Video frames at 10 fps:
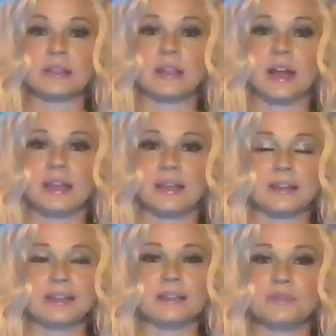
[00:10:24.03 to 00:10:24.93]
It's
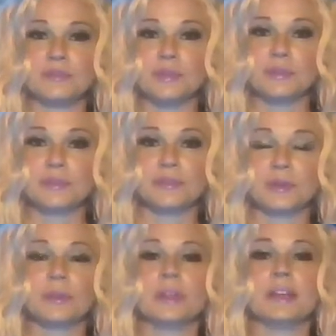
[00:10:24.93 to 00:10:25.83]
light and it's
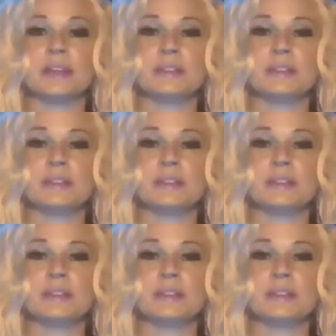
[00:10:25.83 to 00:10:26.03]
beautiful,